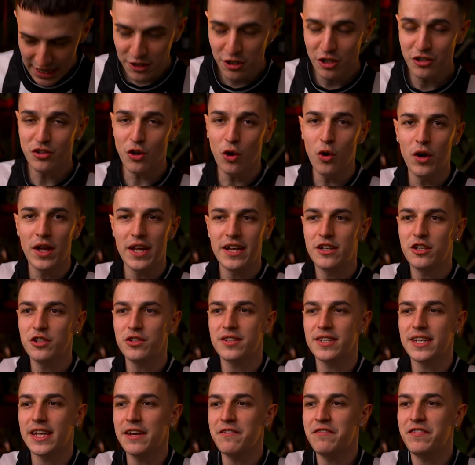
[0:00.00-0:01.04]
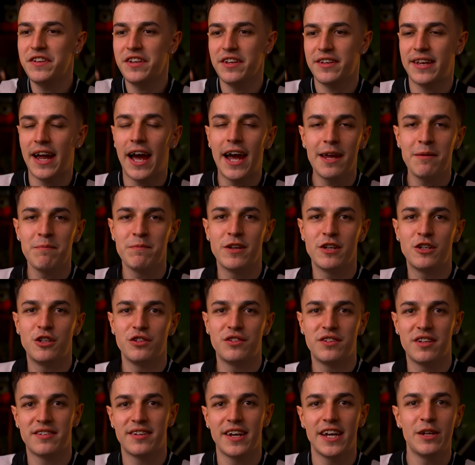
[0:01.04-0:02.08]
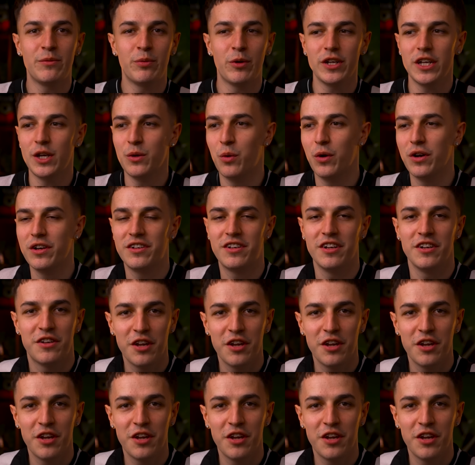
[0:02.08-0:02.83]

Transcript: It just or it just gives you time to just decide what you want to